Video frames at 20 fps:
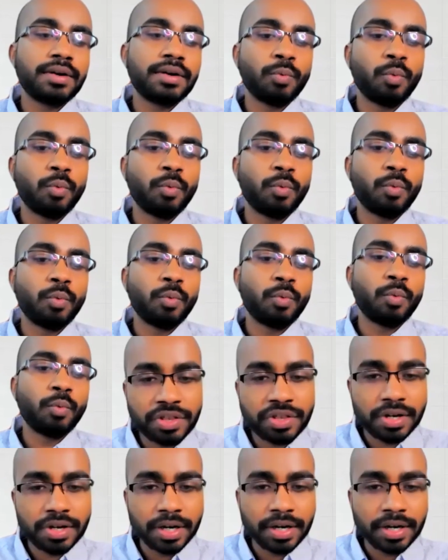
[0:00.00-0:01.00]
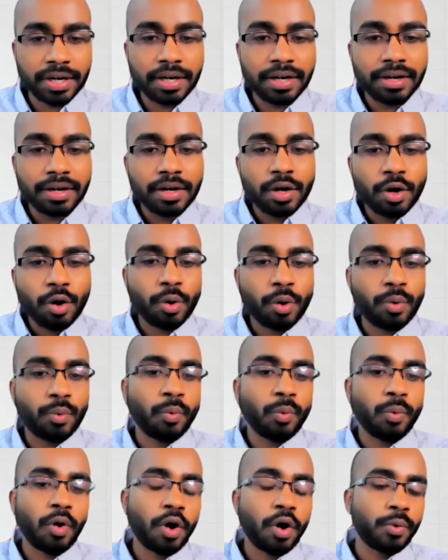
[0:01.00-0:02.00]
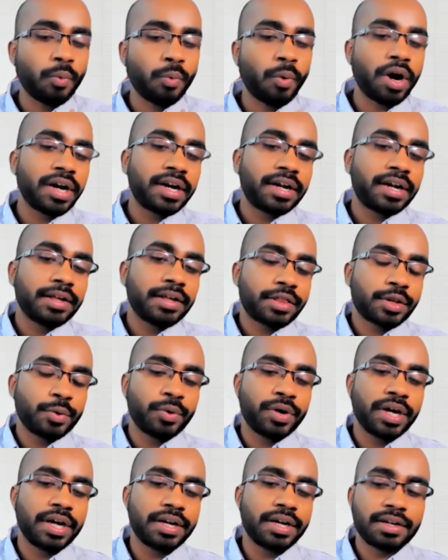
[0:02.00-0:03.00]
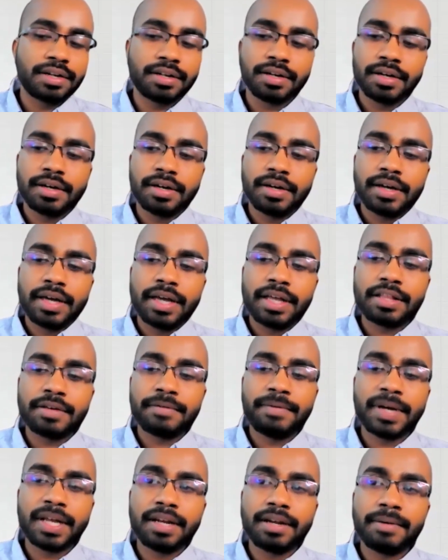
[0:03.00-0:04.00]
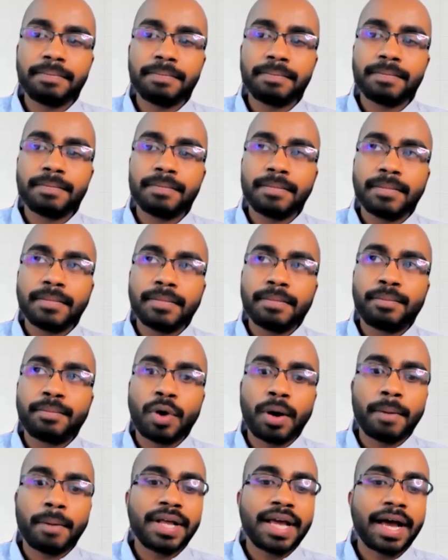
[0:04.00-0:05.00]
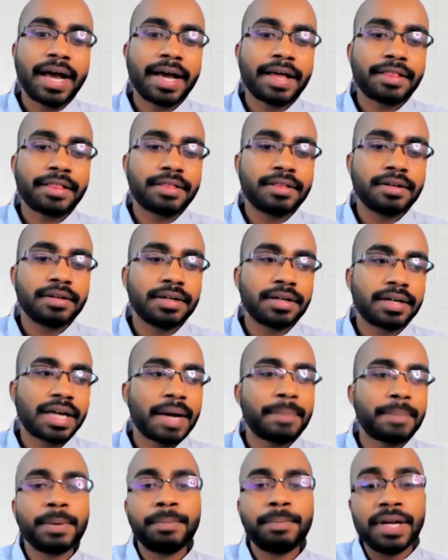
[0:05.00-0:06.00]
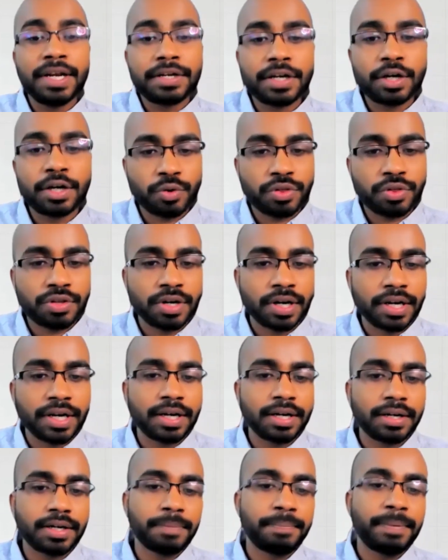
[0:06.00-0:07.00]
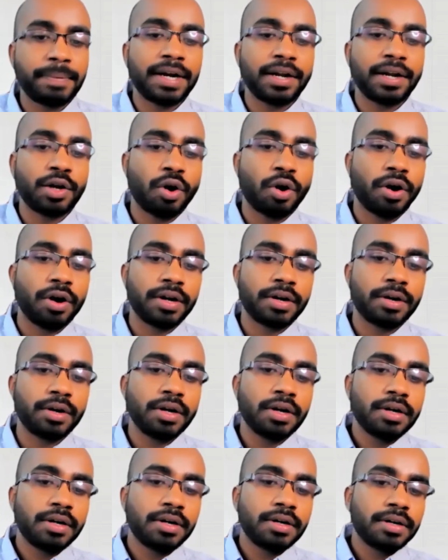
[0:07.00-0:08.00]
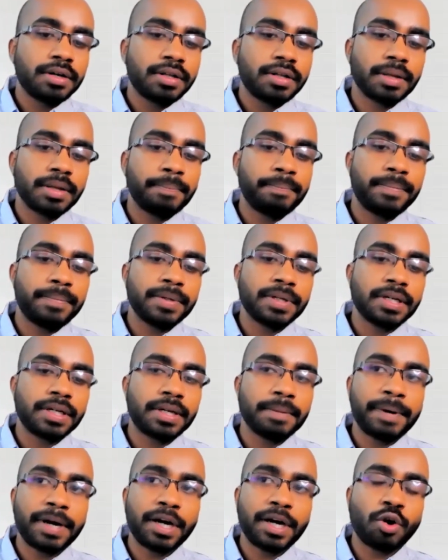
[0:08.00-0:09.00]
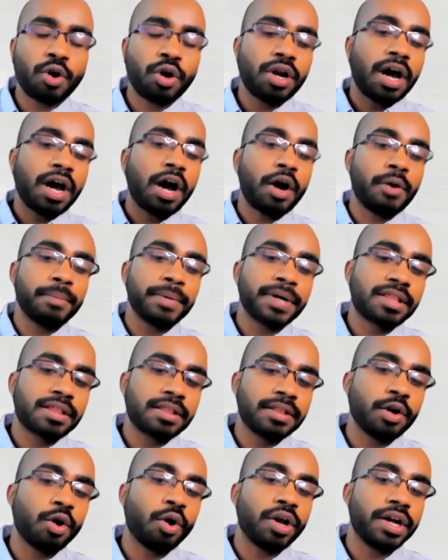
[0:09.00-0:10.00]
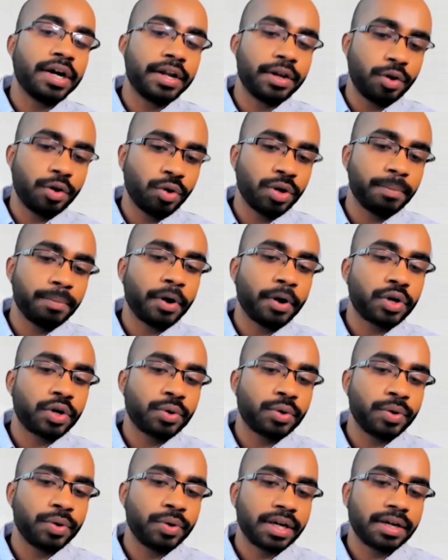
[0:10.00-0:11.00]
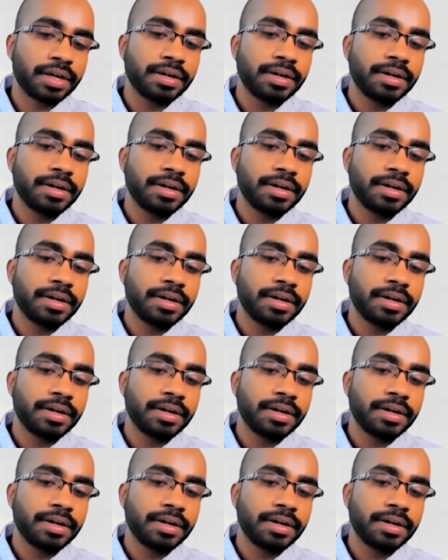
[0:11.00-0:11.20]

wants to study, or what a student is even probably has the capability to study depending on how much they already know about coding.